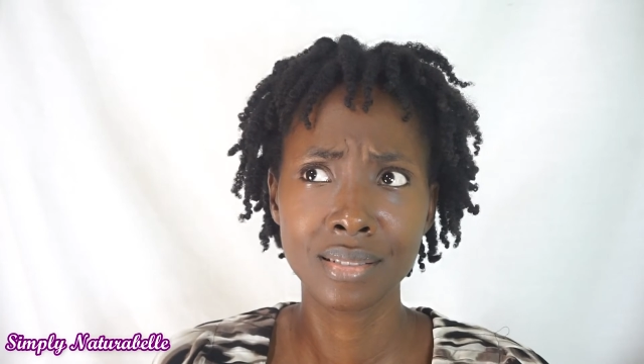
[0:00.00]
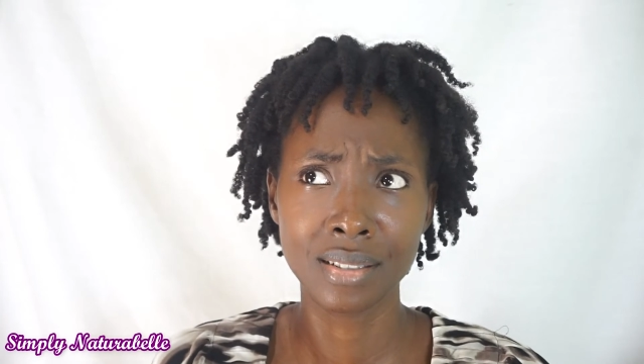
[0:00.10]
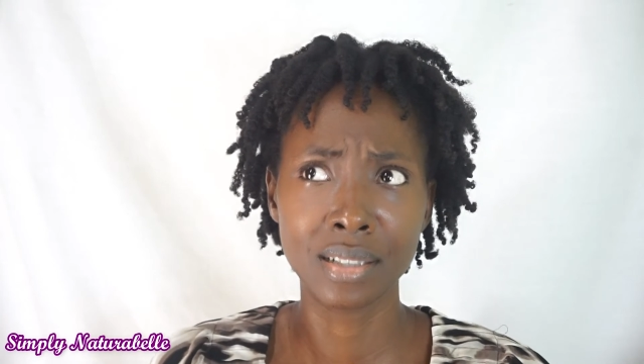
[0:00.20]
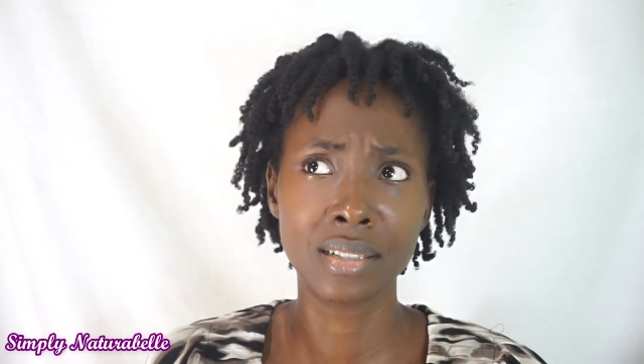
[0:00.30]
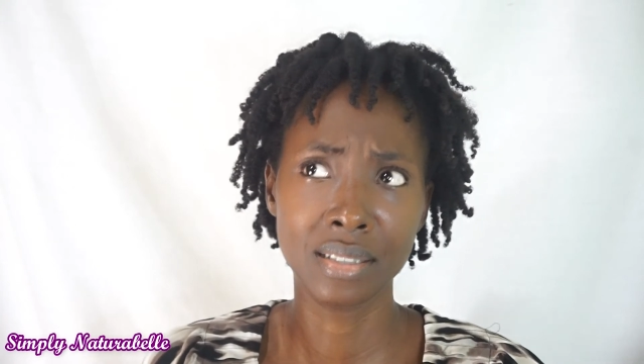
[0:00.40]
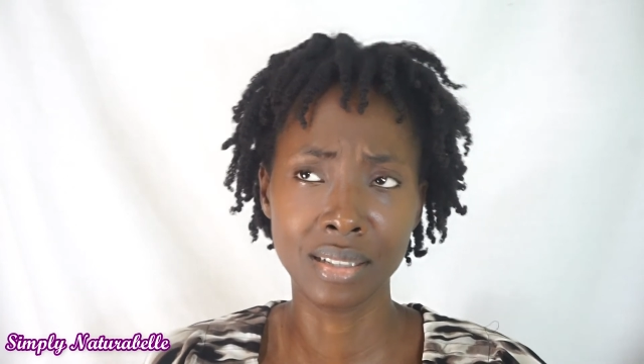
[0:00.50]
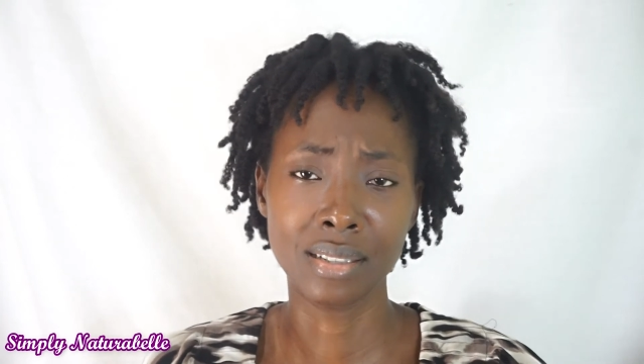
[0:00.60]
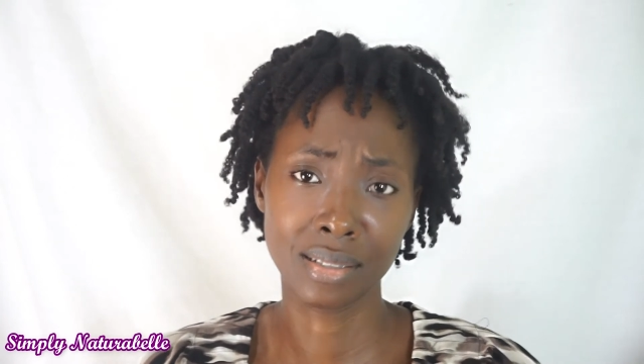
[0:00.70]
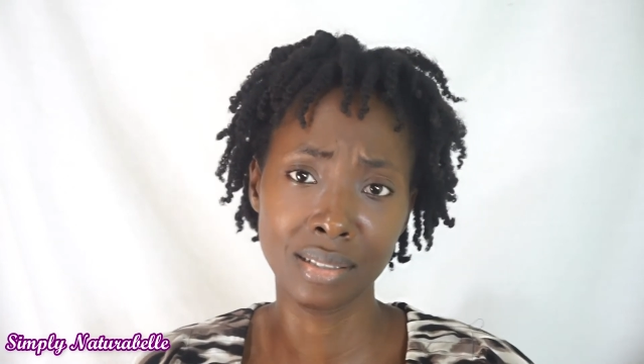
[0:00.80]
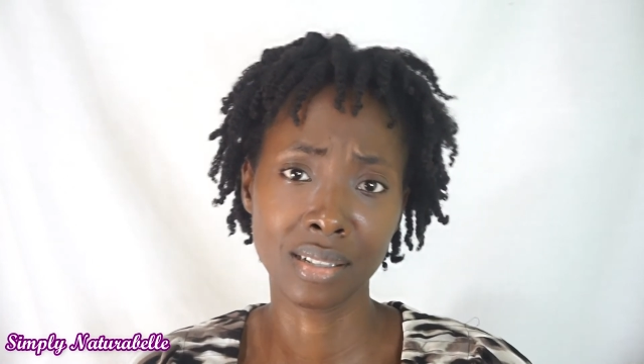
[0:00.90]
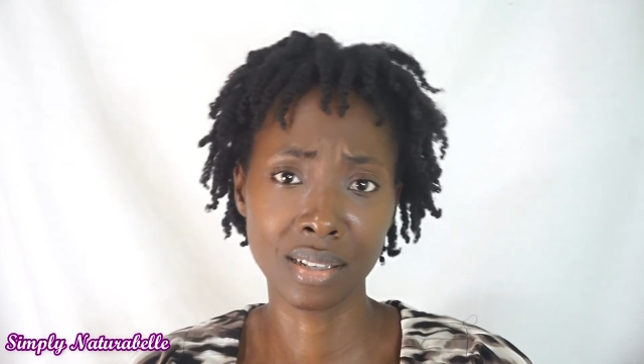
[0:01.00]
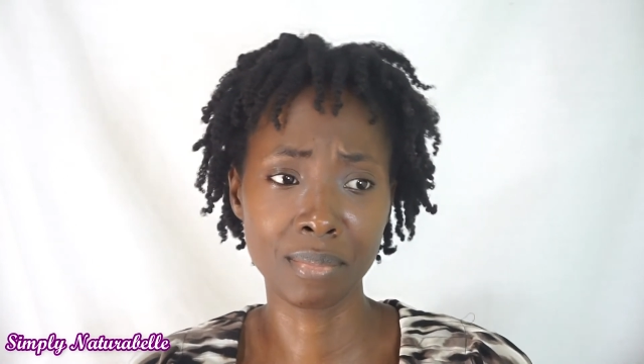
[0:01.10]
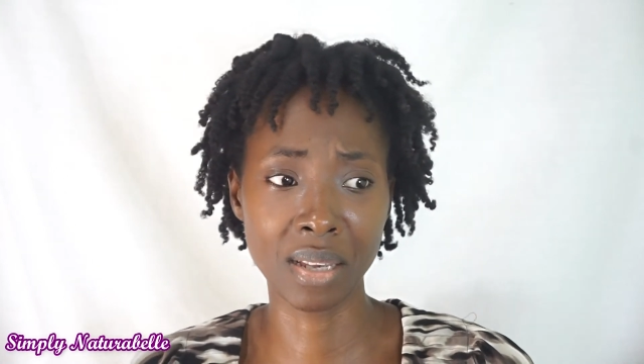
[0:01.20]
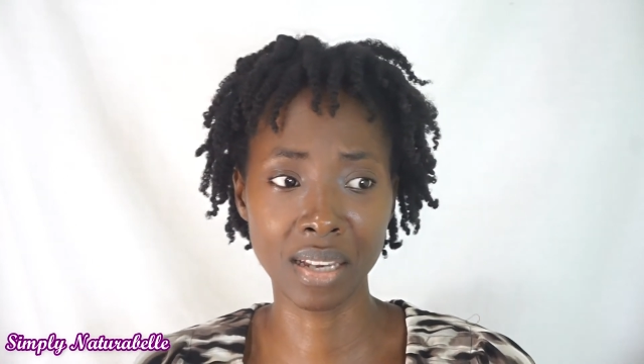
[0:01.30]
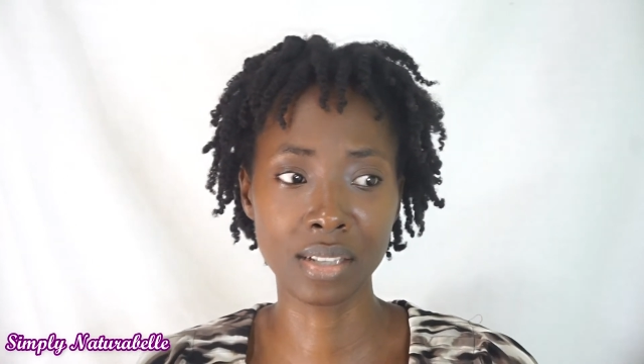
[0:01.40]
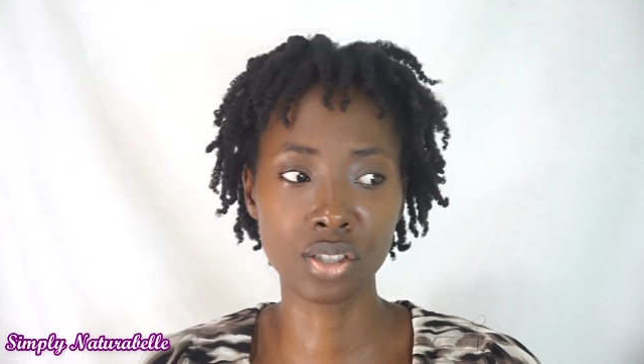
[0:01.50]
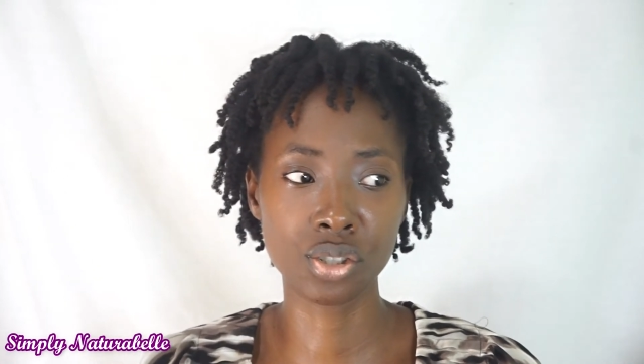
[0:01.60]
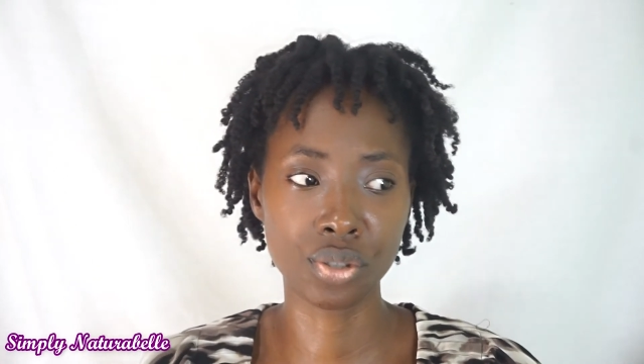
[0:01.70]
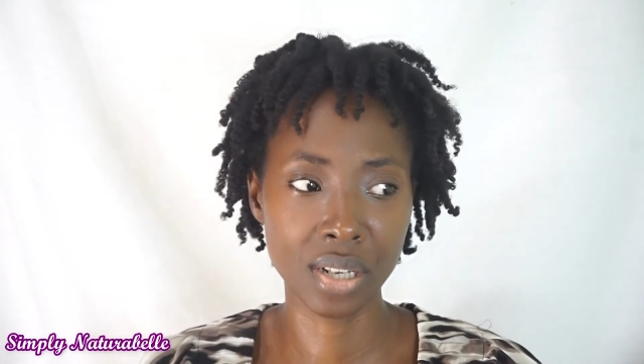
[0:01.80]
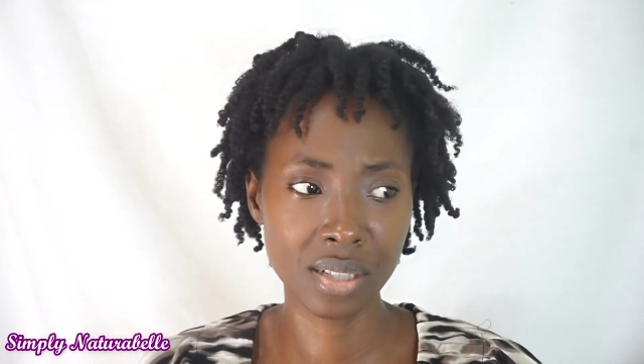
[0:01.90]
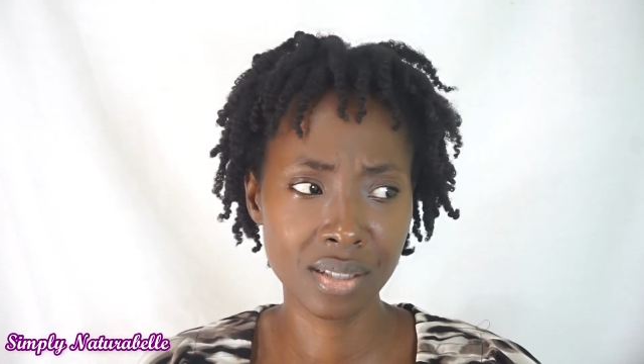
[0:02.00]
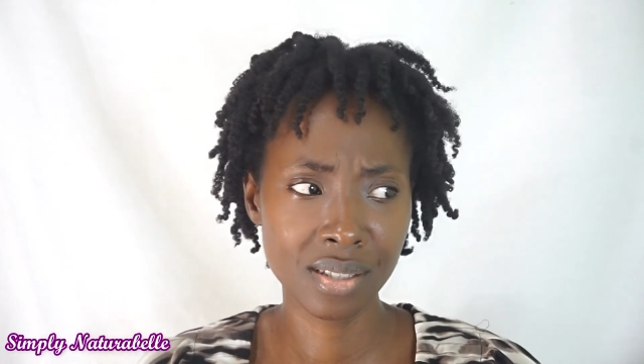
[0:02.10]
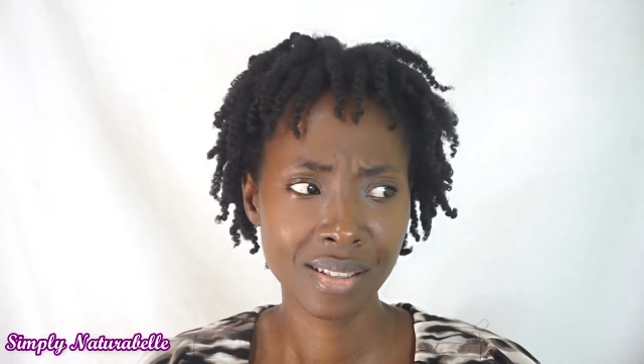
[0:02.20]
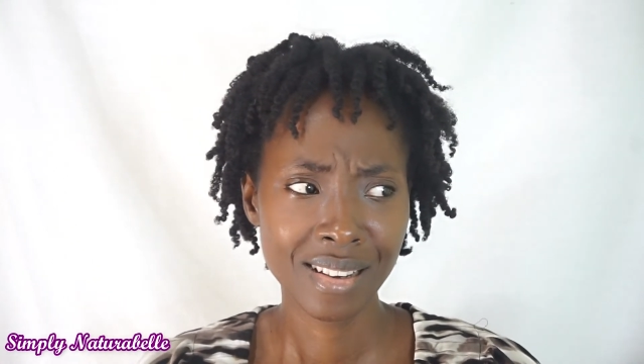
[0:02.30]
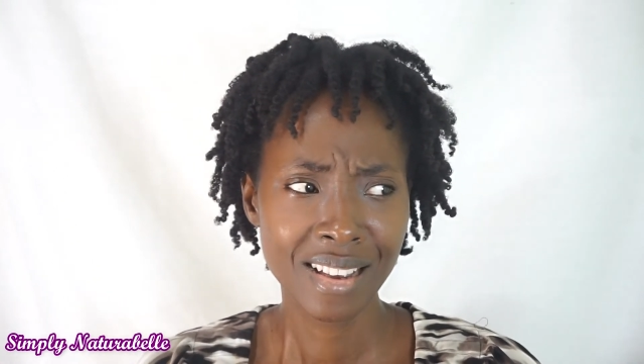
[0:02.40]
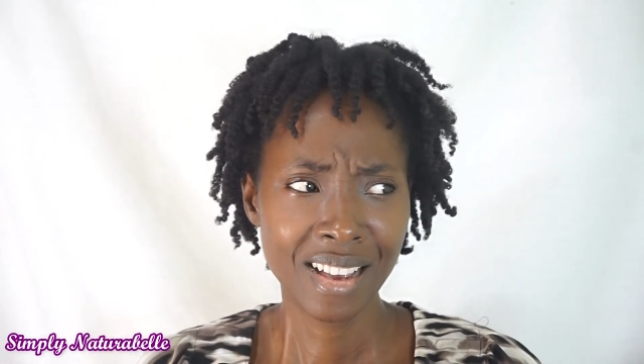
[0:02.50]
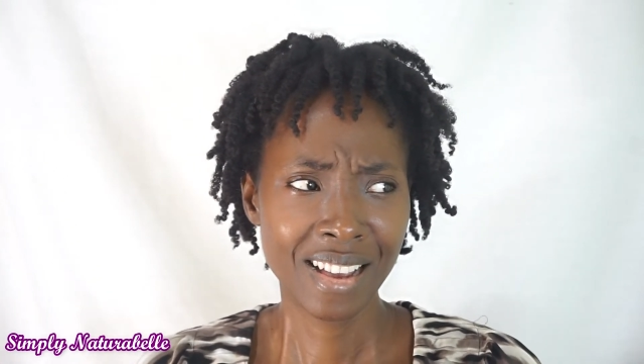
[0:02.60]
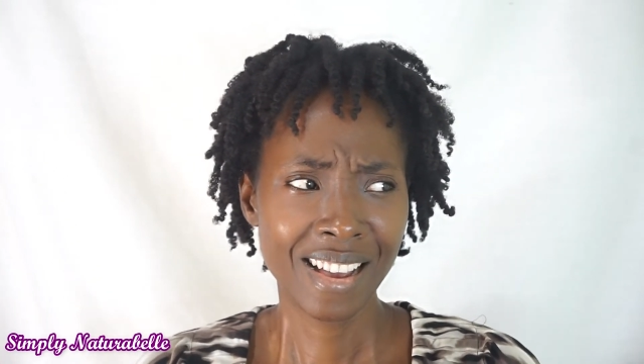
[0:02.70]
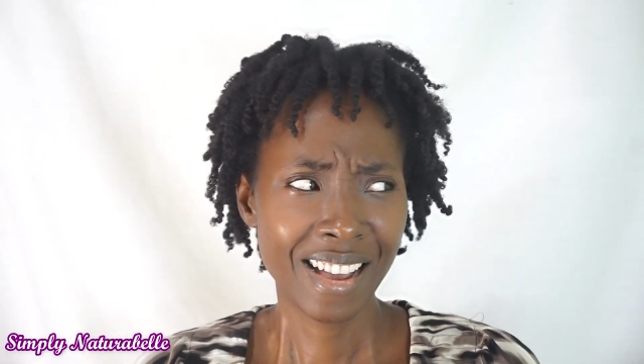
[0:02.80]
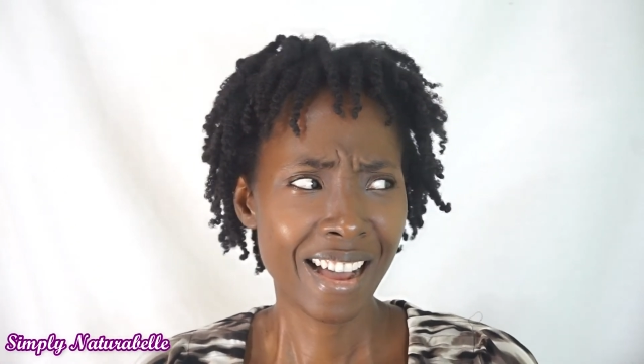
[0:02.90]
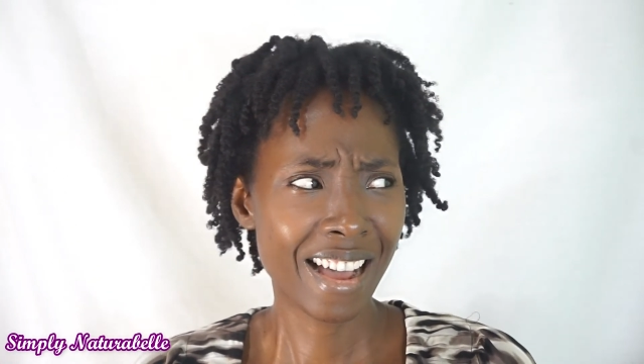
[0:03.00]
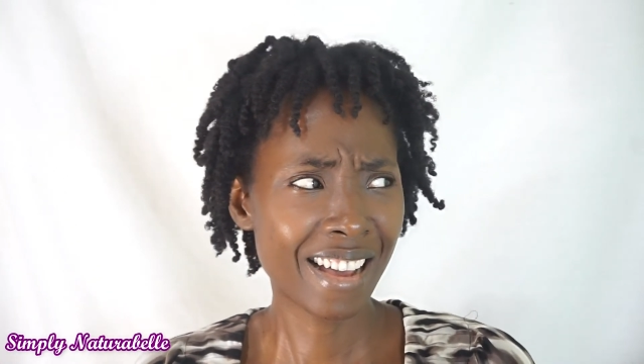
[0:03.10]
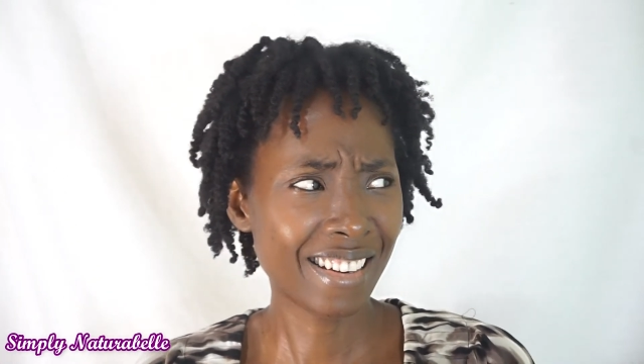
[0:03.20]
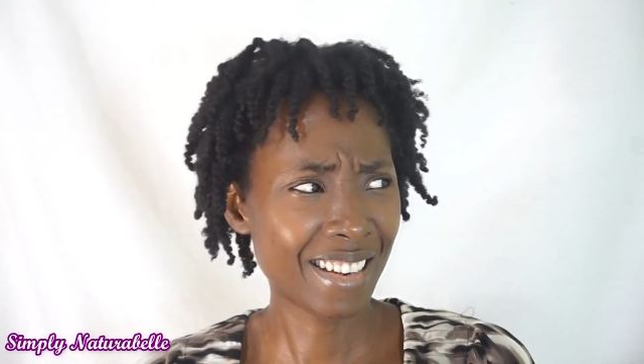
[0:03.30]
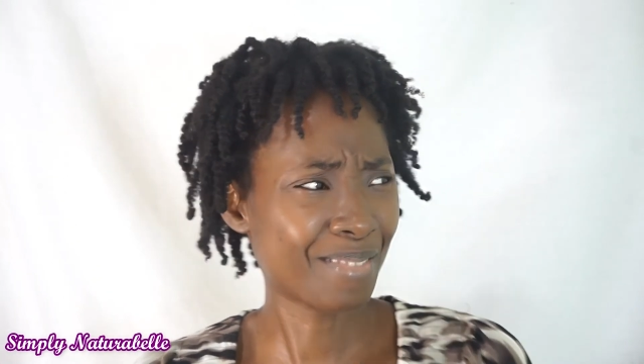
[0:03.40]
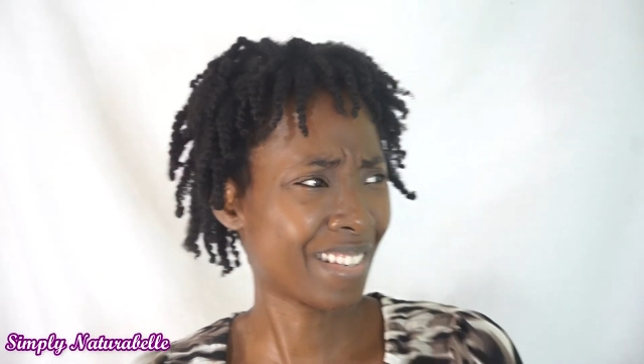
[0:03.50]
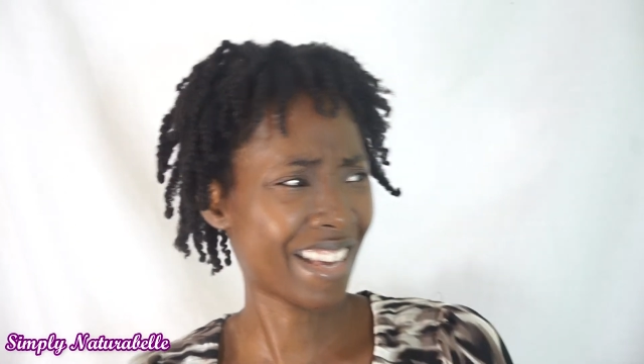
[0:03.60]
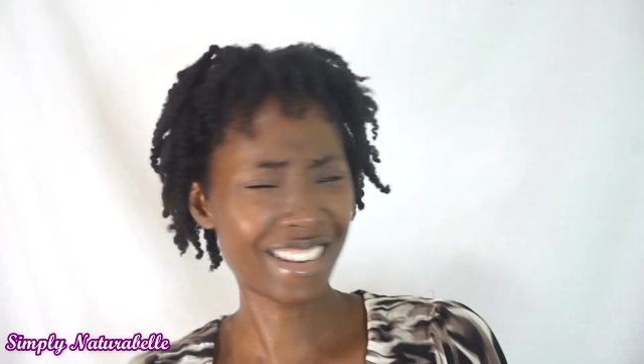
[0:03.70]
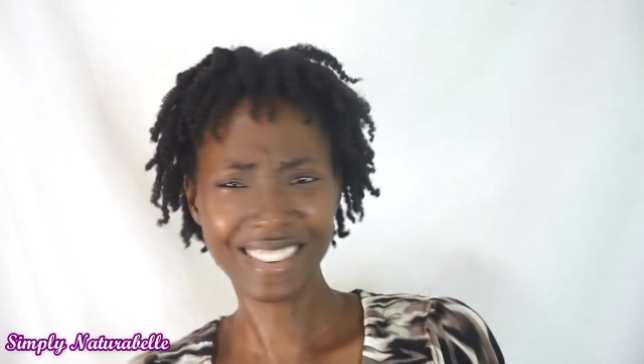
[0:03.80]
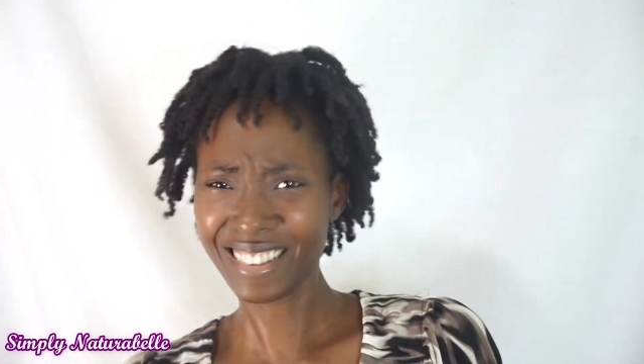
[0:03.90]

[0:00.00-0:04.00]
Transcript: you can make it straight. And I'm like,